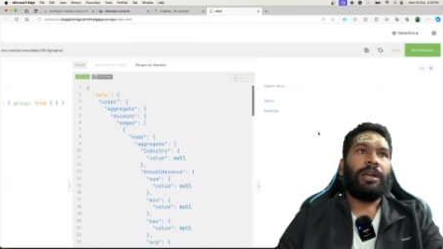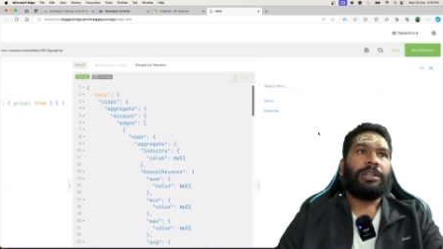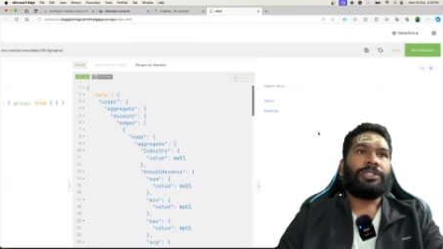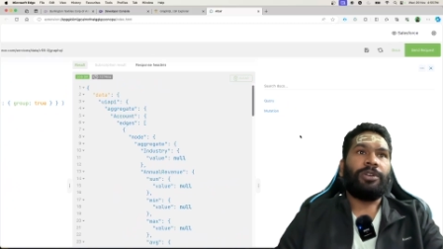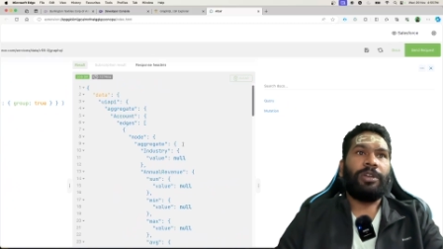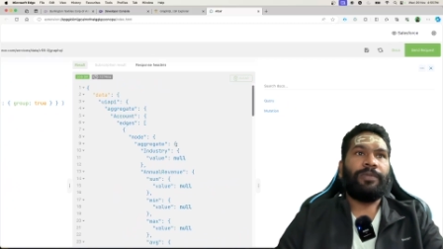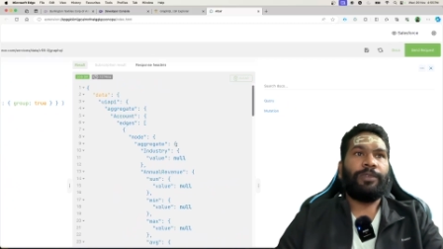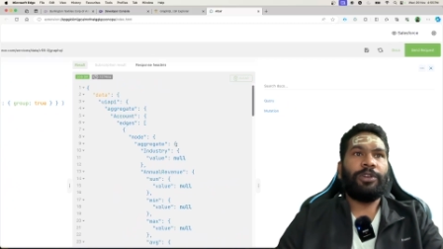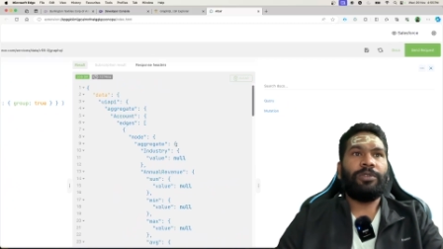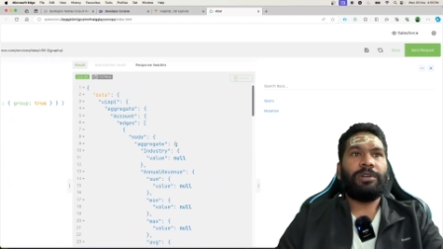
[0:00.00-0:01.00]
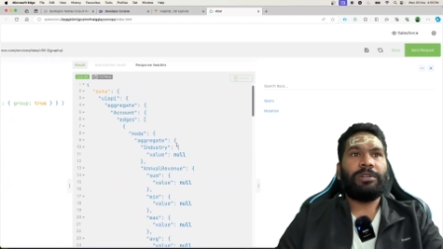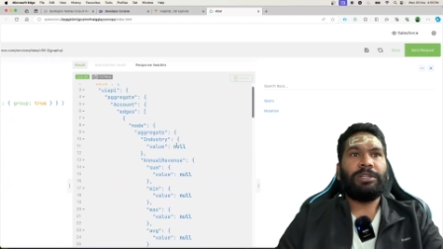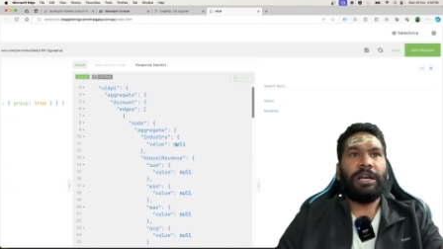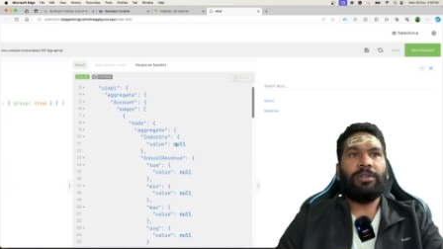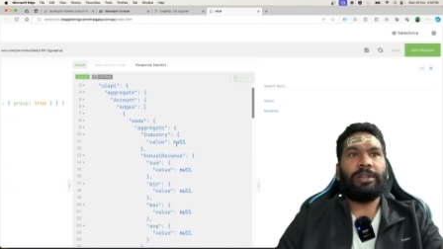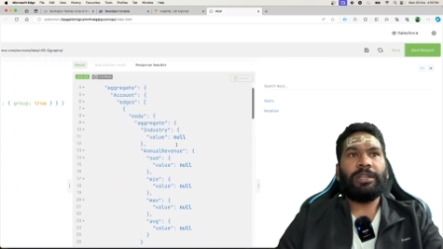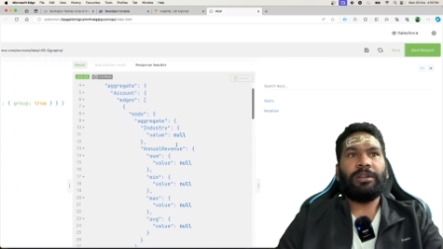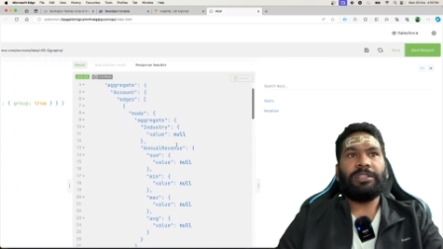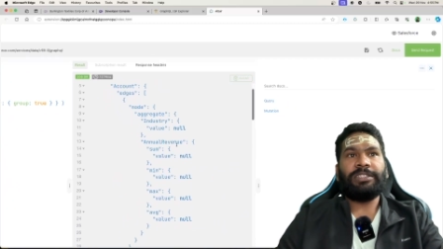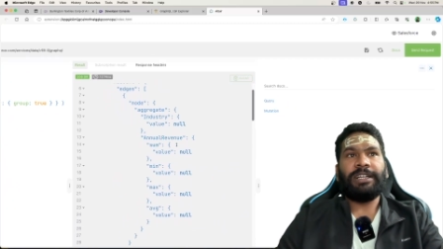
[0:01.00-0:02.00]
so if you now click
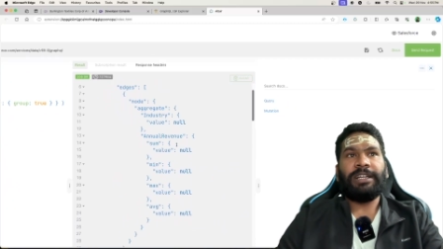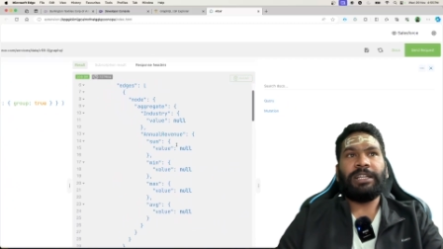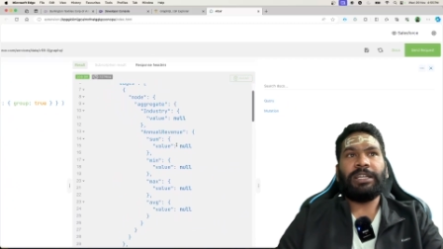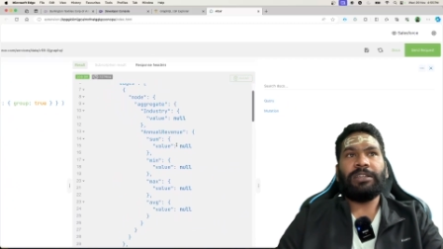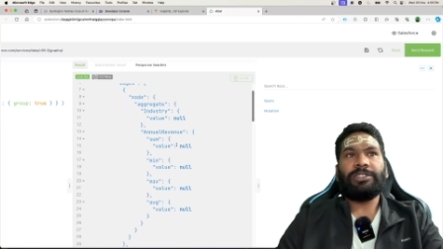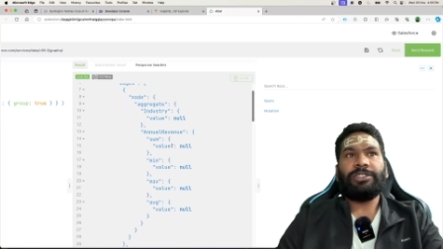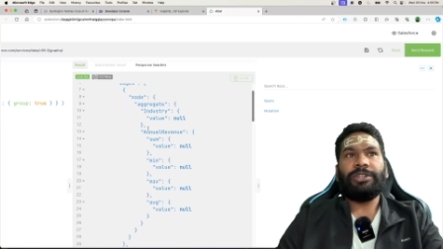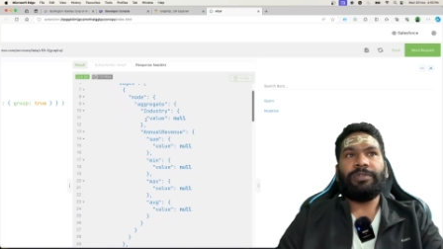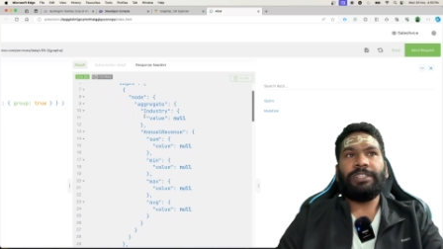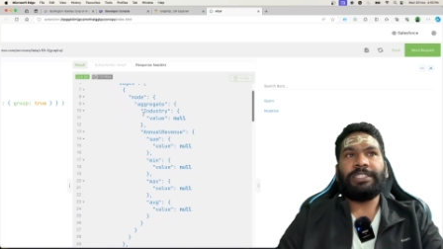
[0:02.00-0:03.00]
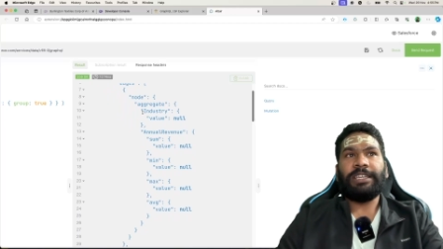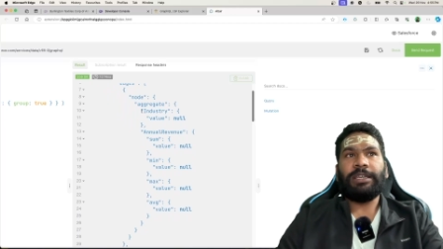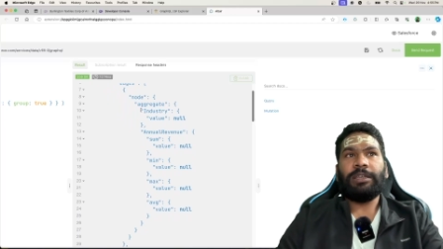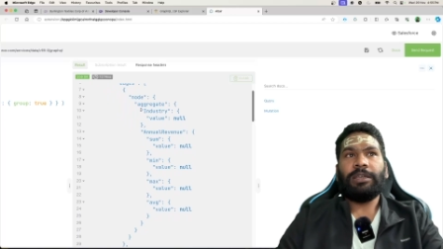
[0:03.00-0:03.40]
on send request you will see